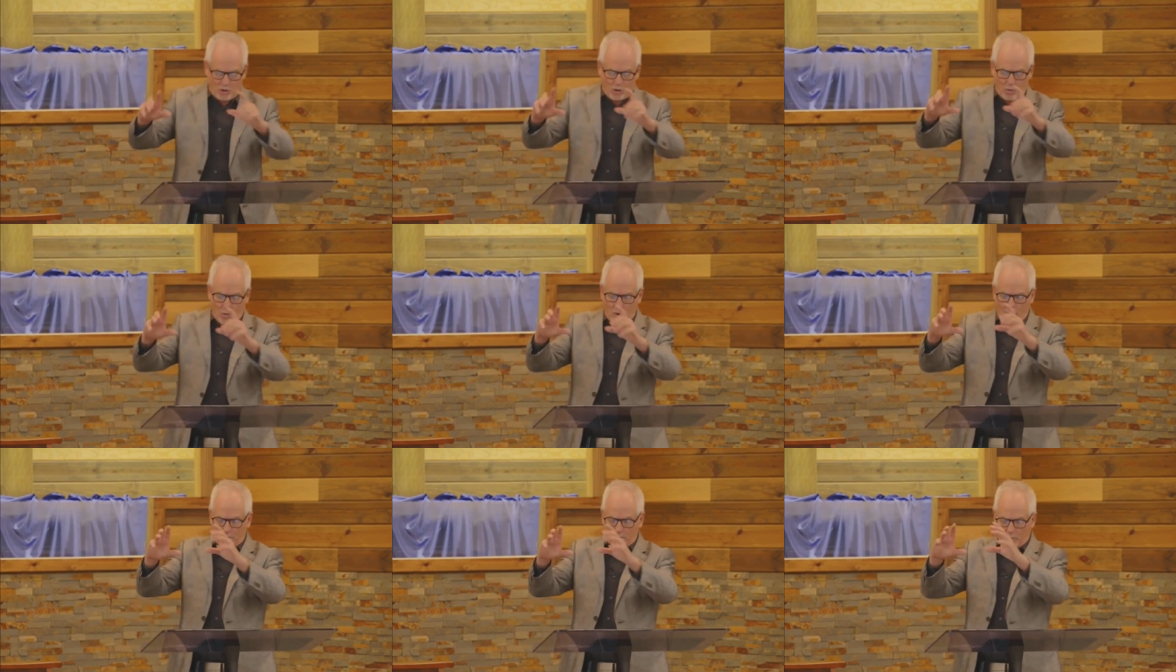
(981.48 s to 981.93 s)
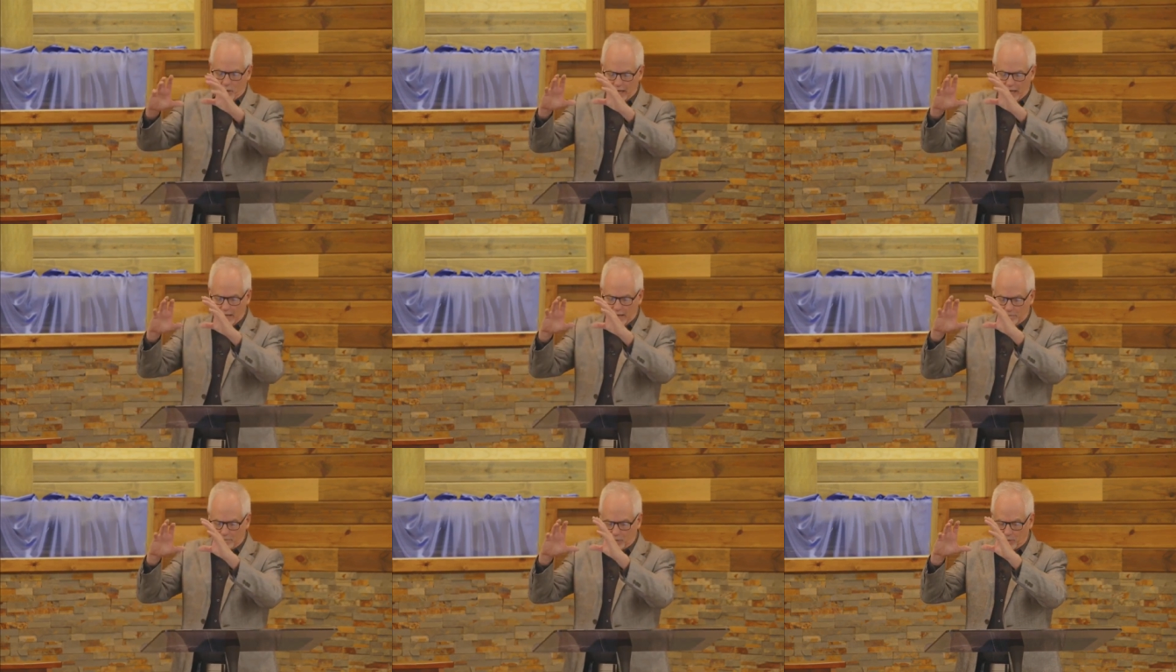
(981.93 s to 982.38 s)
you want to put
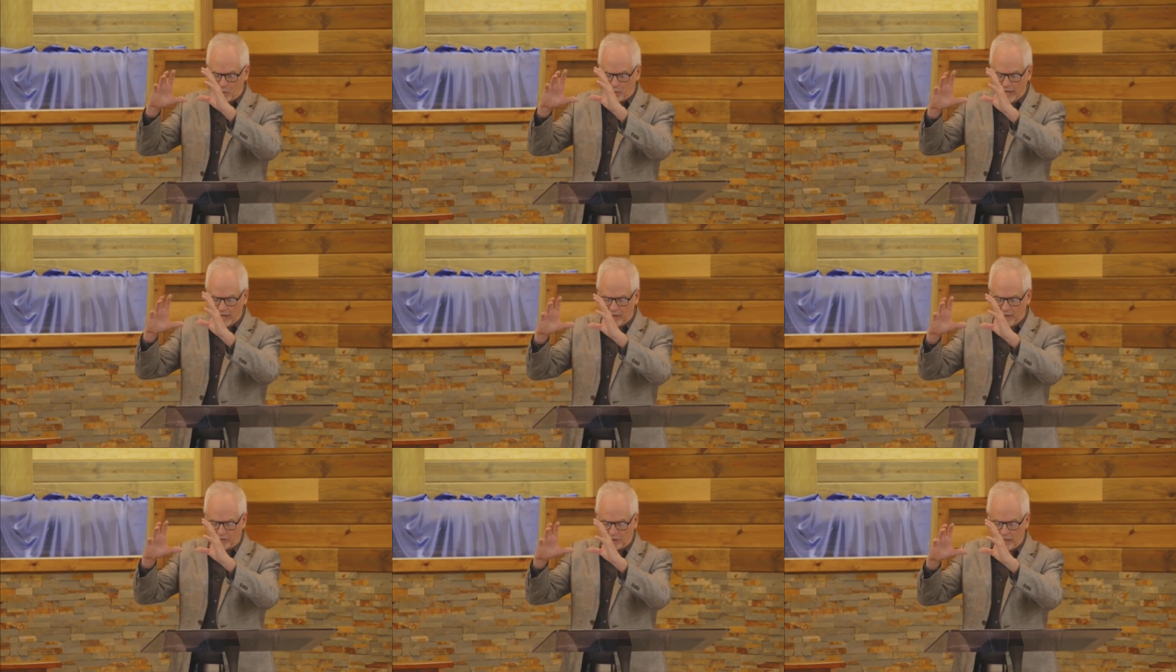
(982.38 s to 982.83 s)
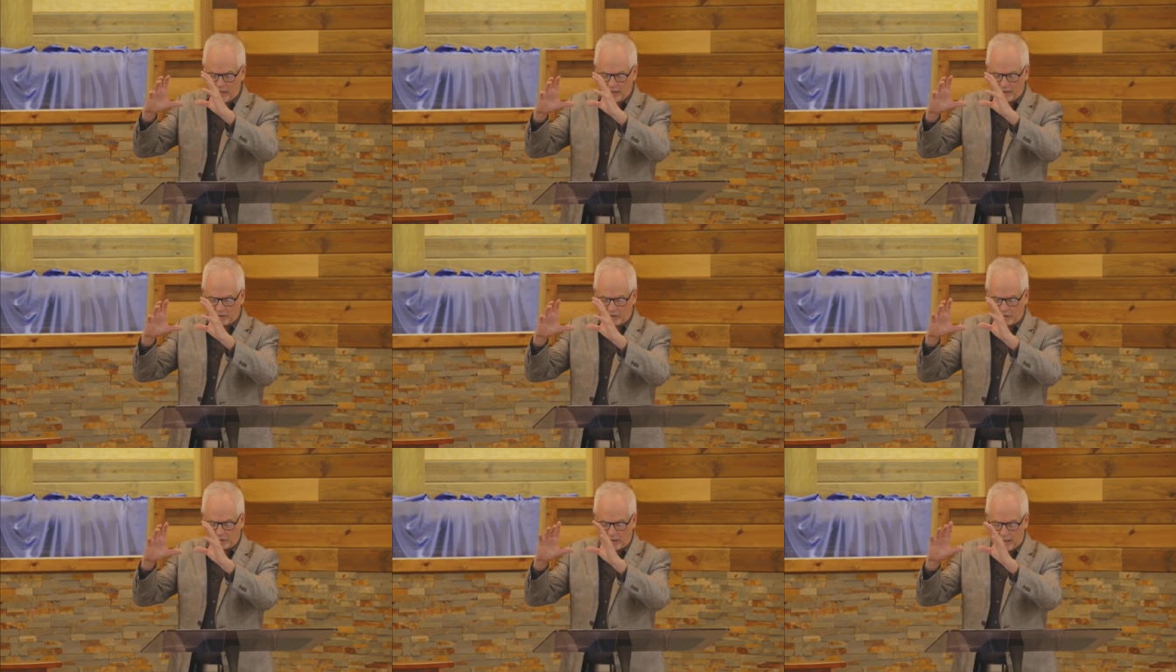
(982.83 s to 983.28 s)
in
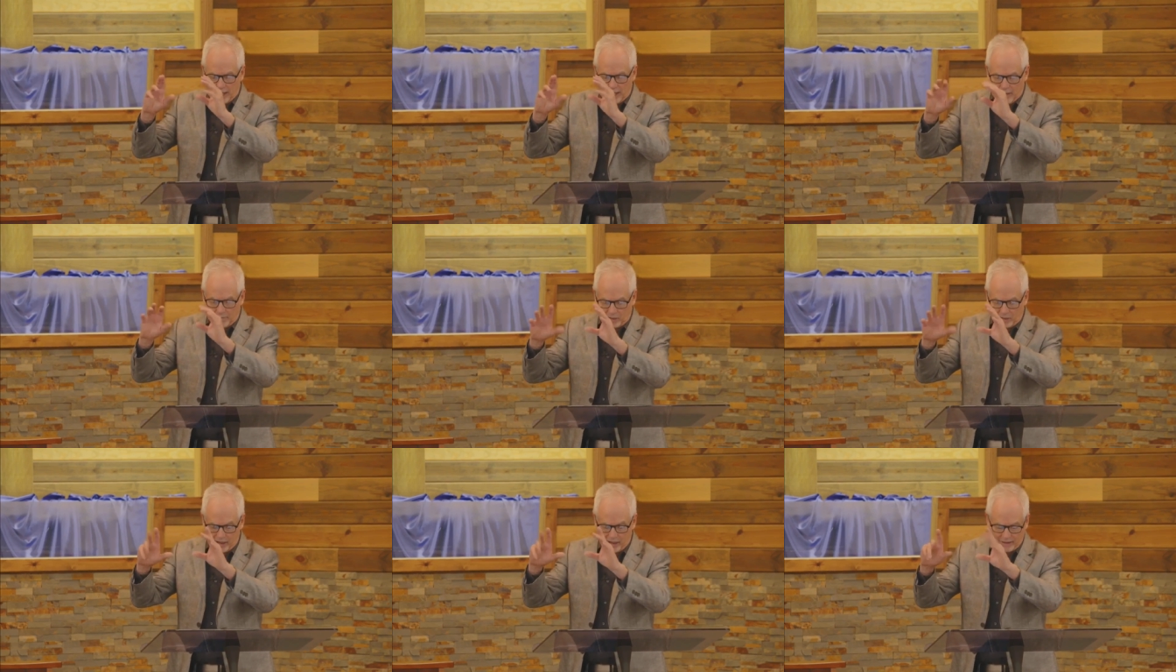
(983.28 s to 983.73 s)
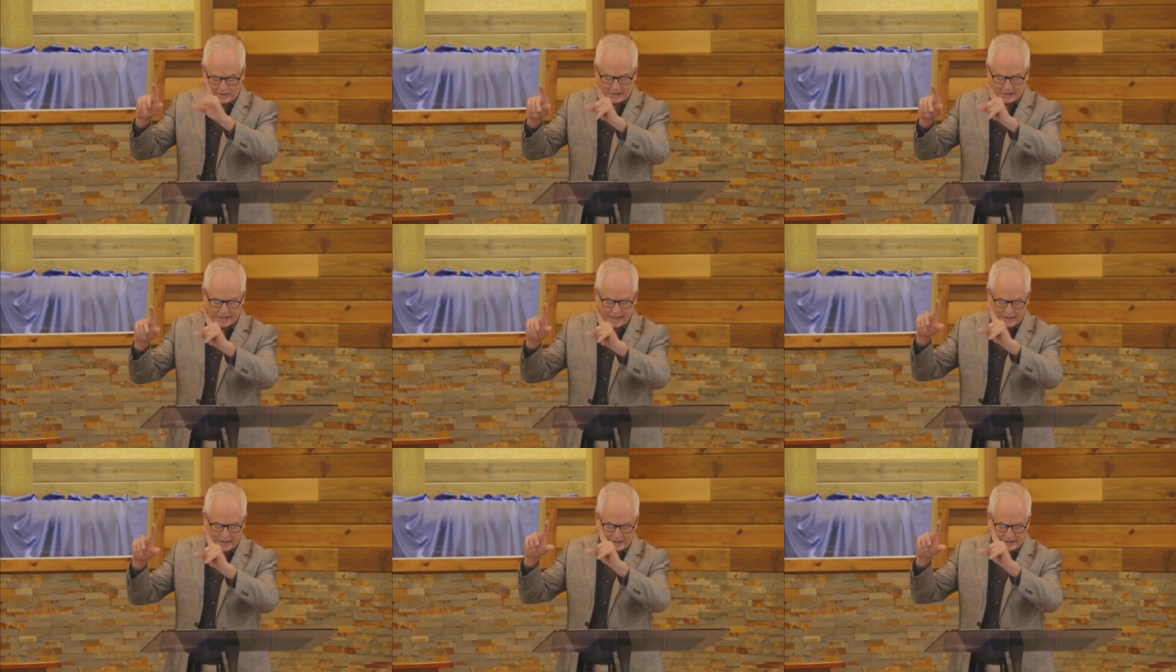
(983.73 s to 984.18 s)
Corinthians
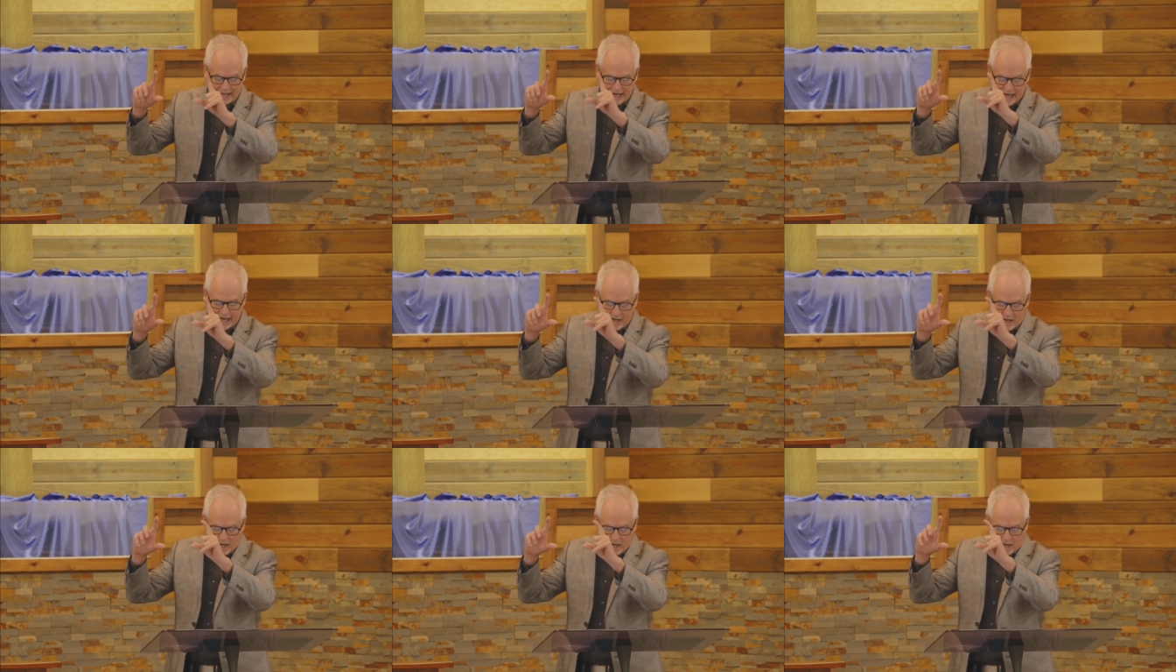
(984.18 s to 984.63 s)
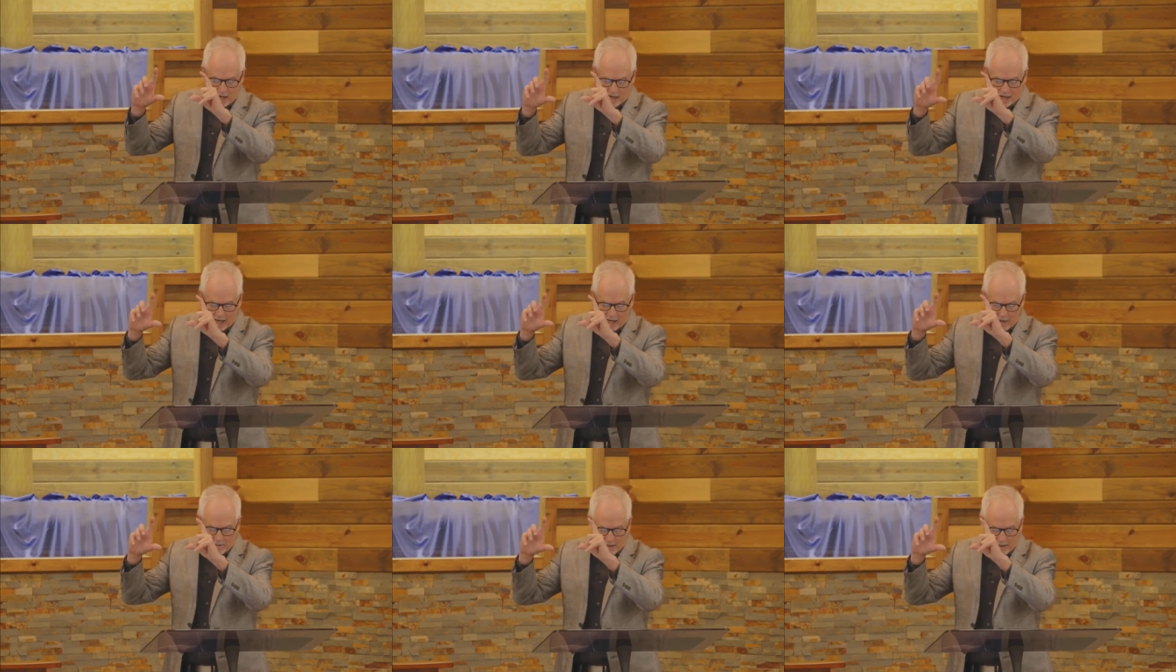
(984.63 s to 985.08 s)
parentheses there,
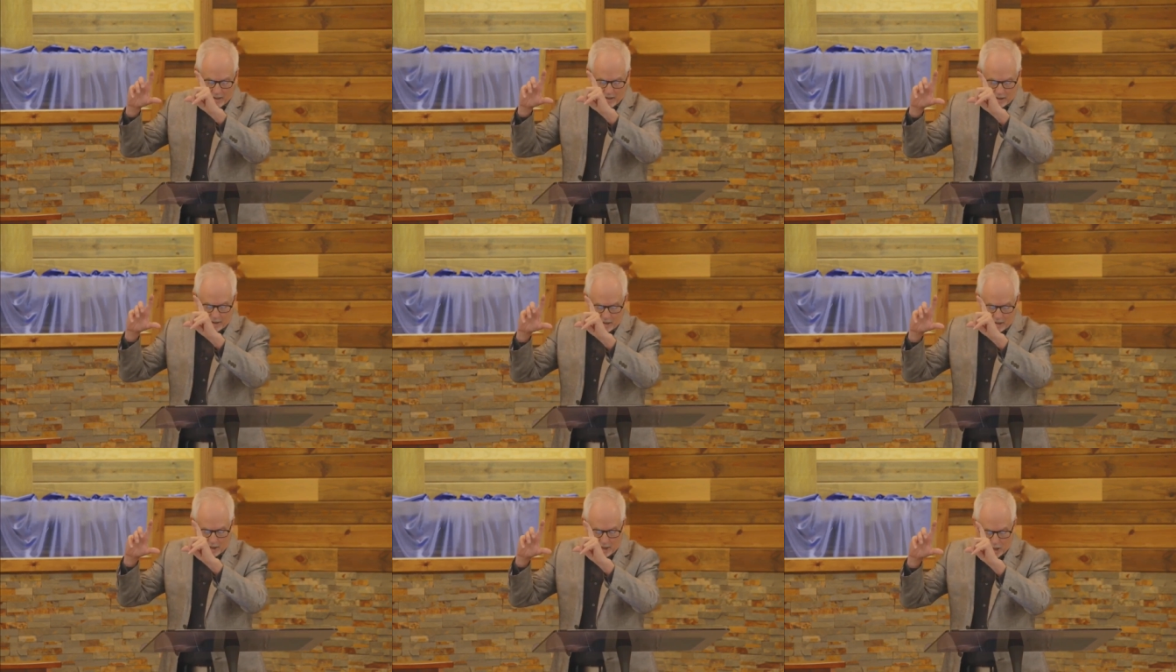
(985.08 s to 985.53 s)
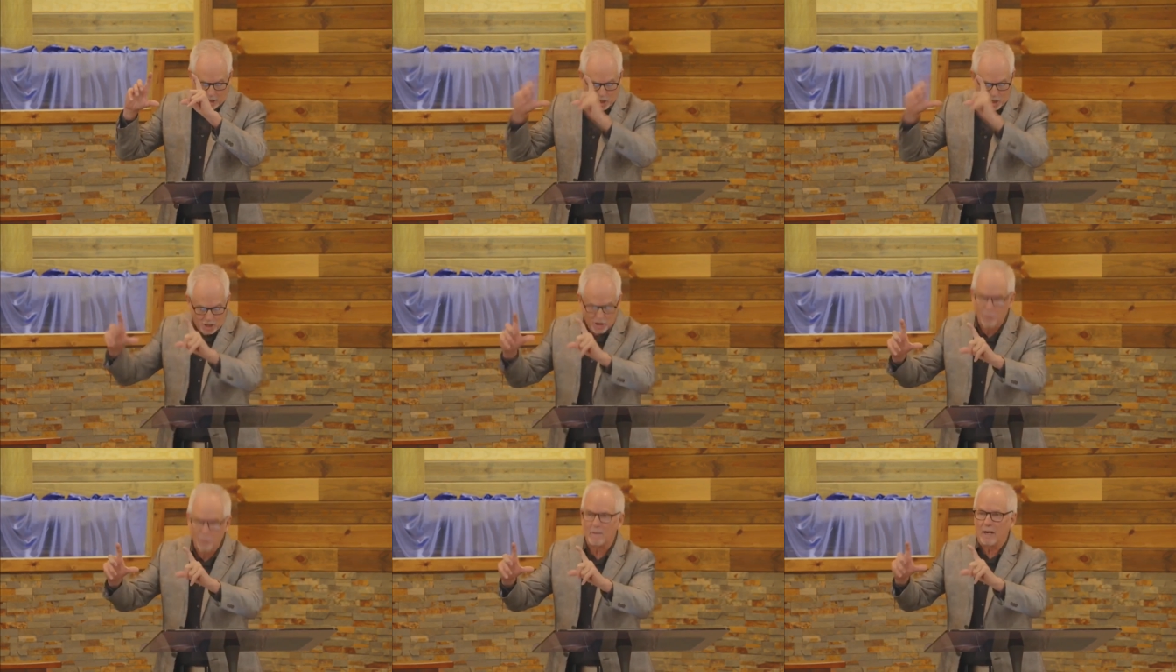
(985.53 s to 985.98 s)
uh,
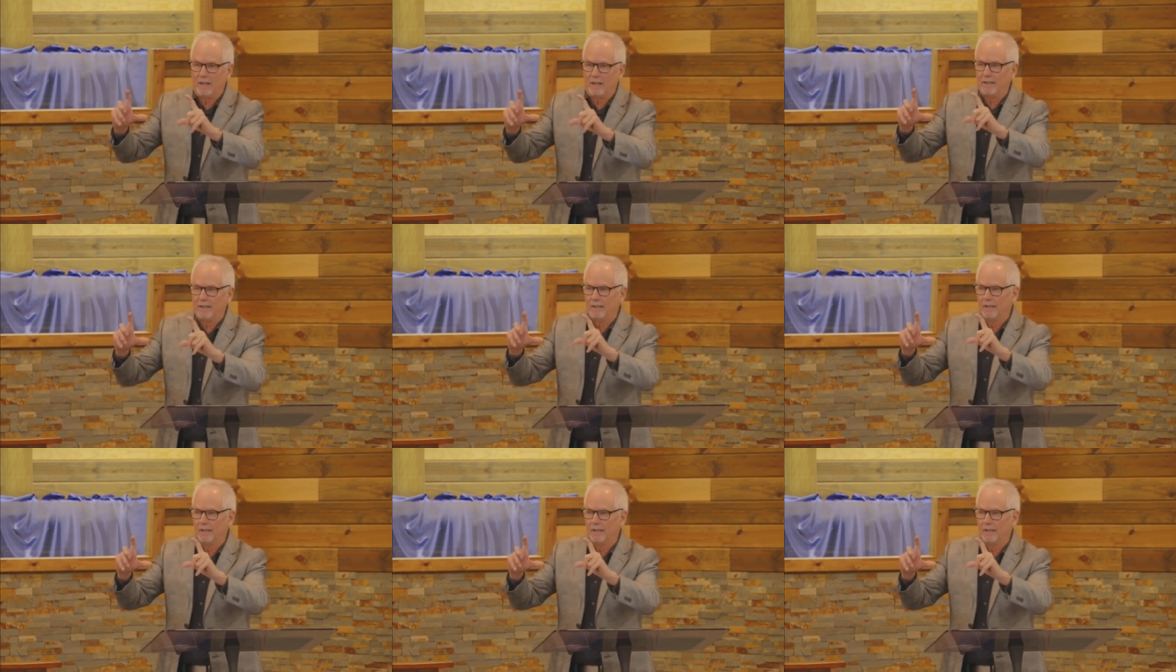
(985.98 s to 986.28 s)
human.